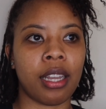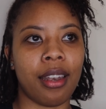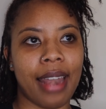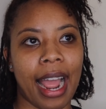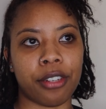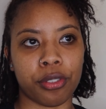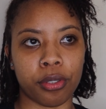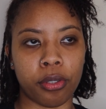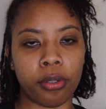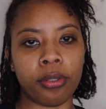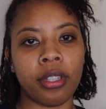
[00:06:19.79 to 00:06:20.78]

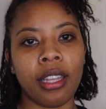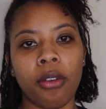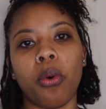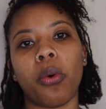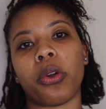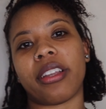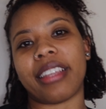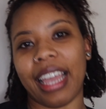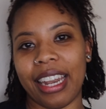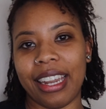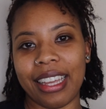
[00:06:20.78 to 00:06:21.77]
natural,
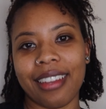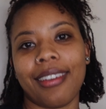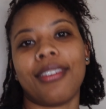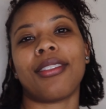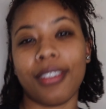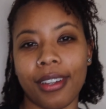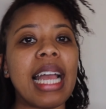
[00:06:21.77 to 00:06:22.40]
organic look.